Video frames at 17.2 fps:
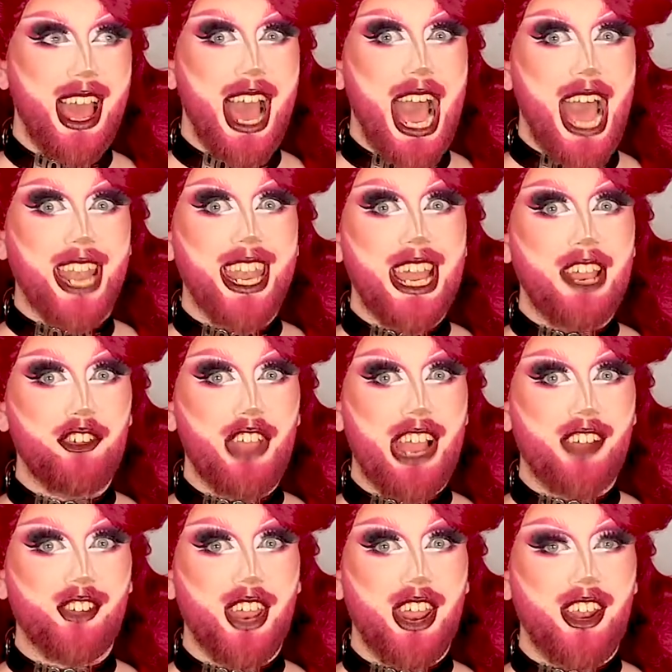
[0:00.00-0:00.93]
And then she
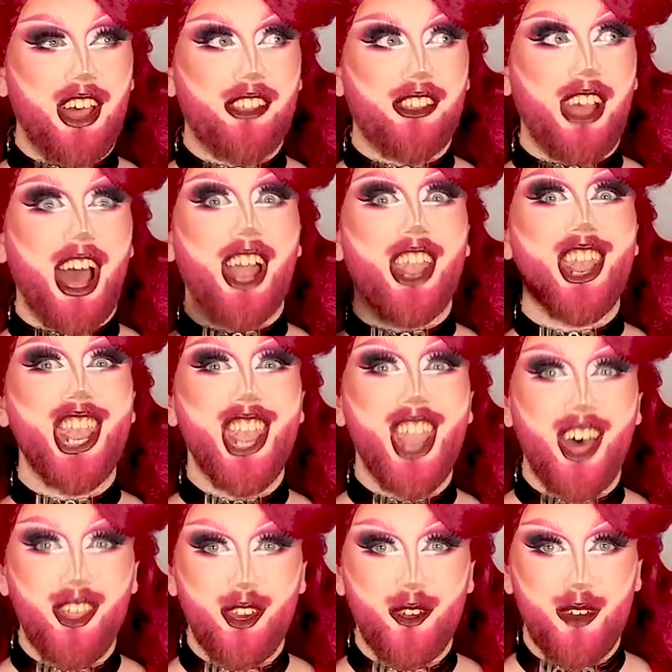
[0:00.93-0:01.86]
actually does
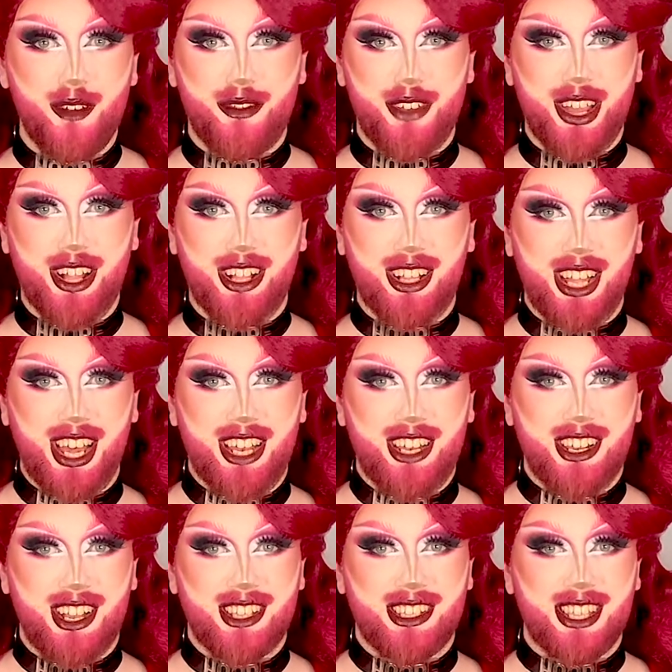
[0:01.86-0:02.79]
another reveal and
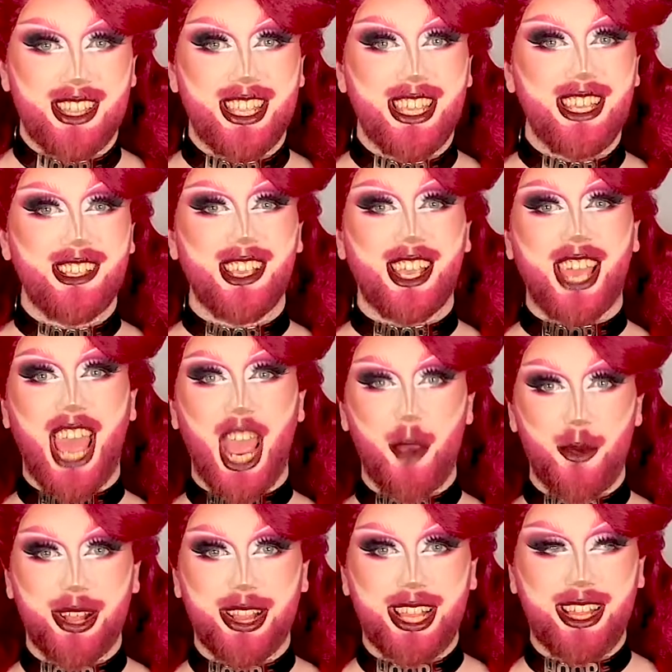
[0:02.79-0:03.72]
does the
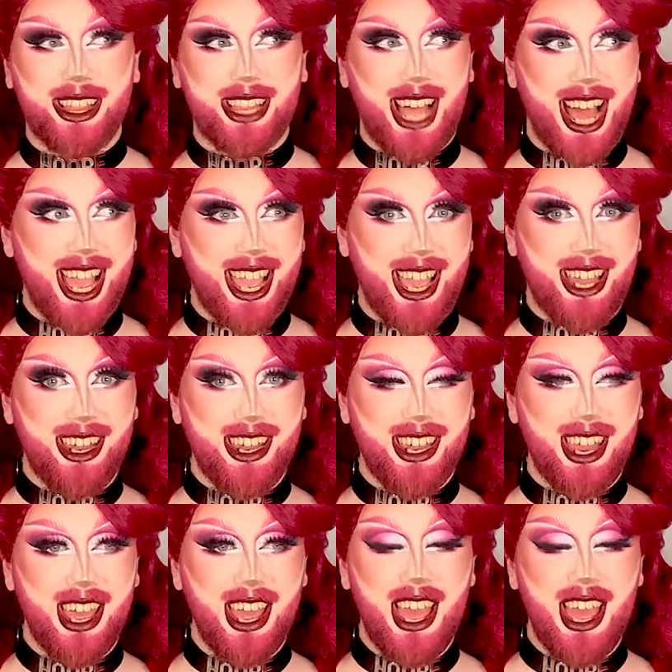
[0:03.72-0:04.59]
Cowardly Lion,